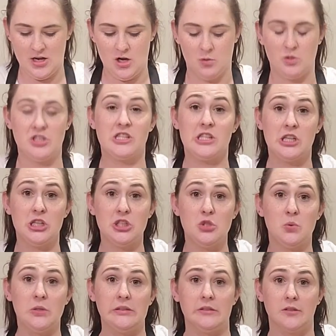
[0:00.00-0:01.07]
We're just gonna
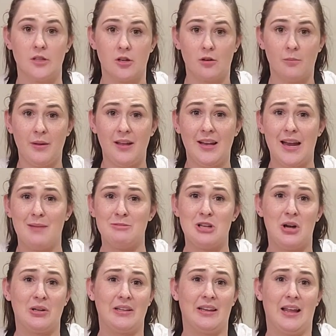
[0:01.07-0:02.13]
do a little bit. I'm
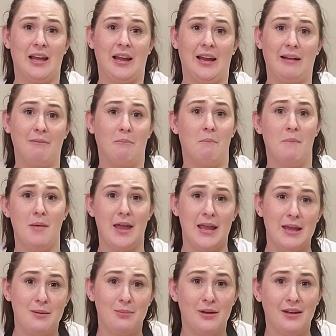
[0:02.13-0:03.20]
talking like
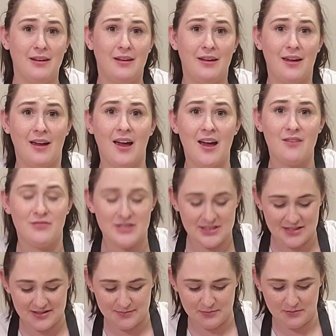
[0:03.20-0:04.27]
maybe half a
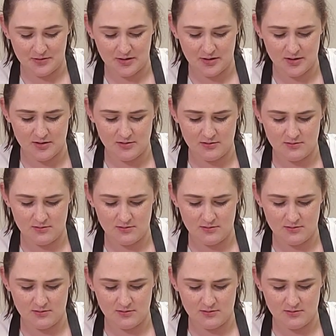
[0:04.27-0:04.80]
teaspoon here.